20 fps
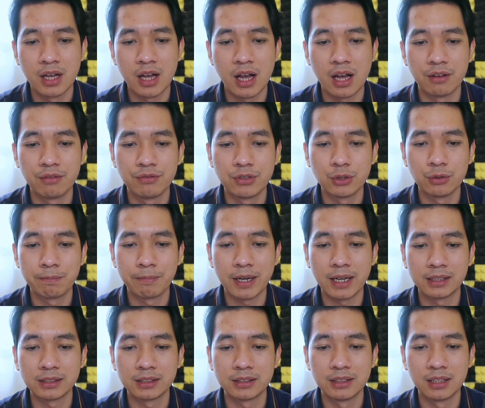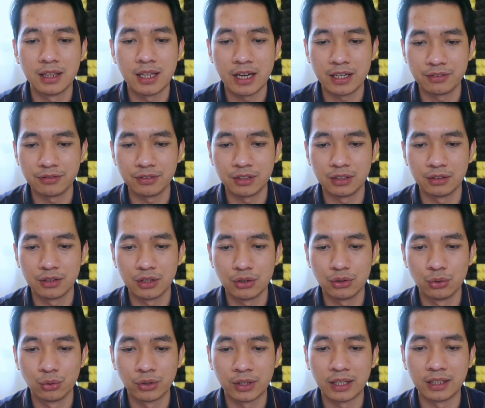Have you passed the Life in
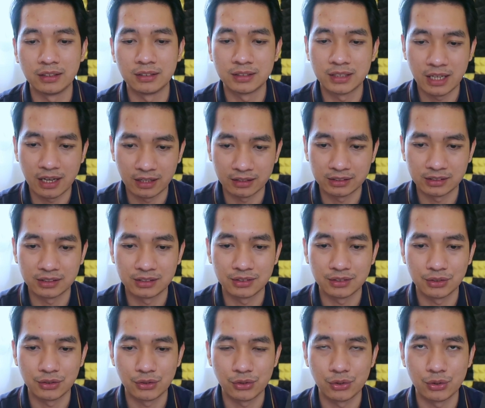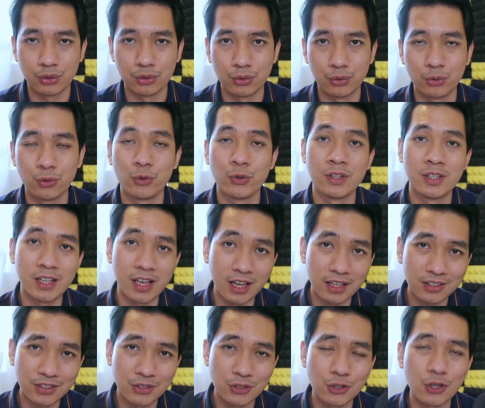the UK test? So
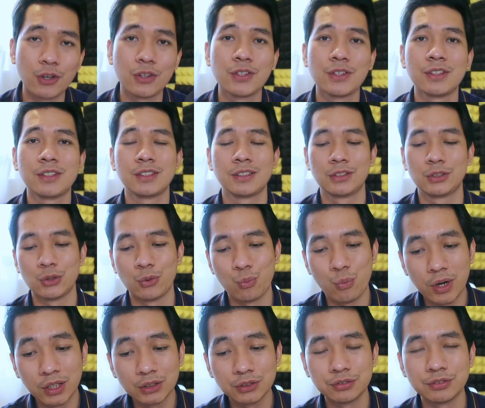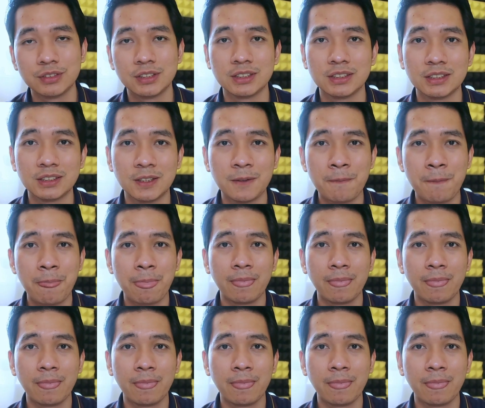yes. So one of the